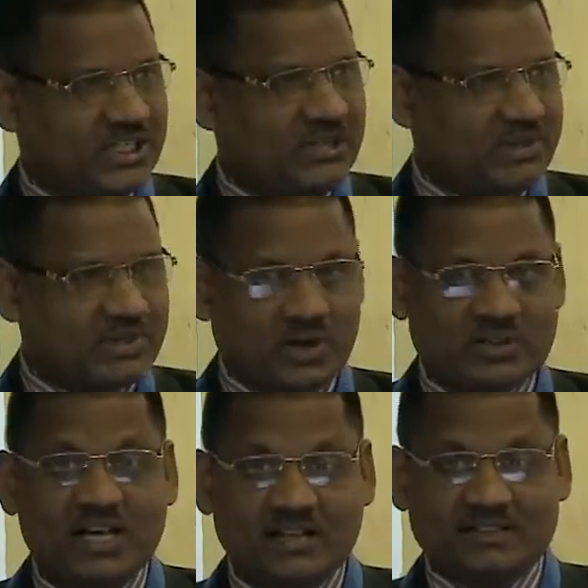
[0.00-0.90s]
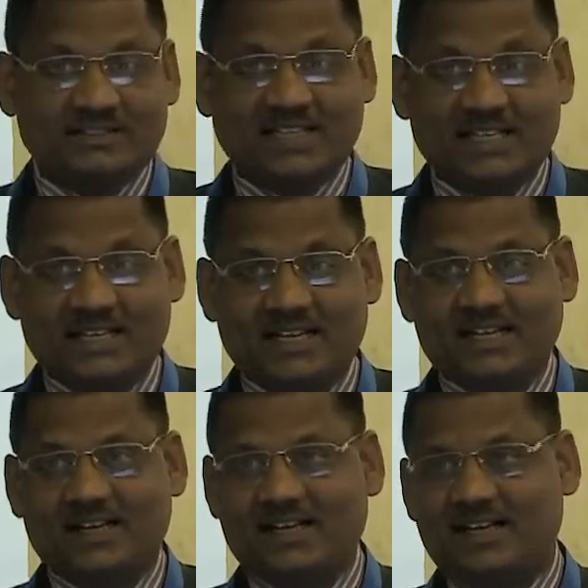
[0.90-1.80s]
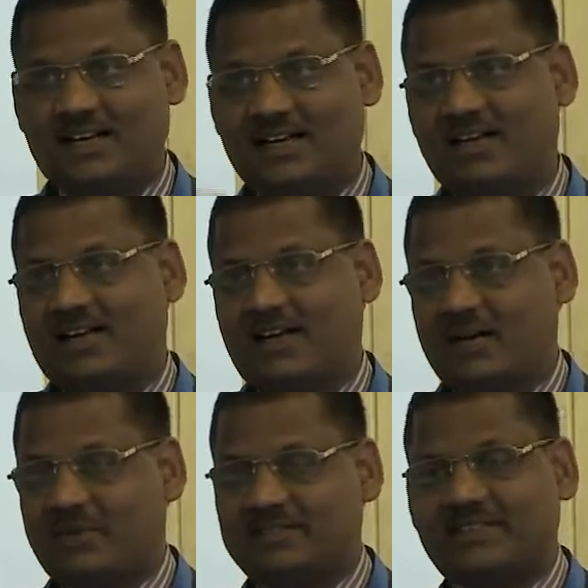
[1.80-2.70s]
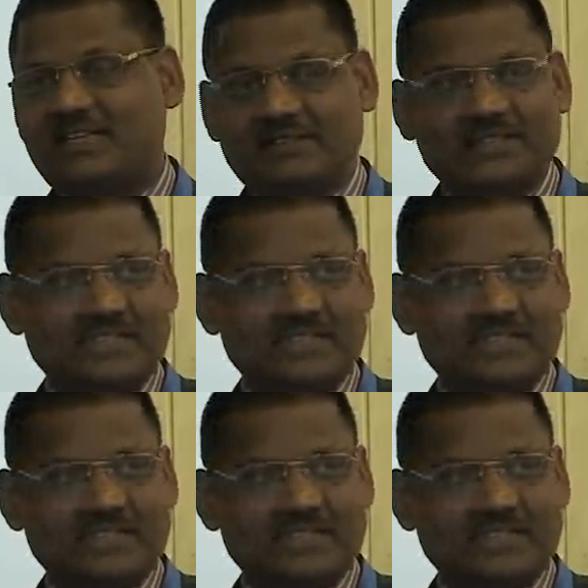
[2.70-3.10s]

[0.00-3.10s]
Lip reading: GDP growth, 16% of the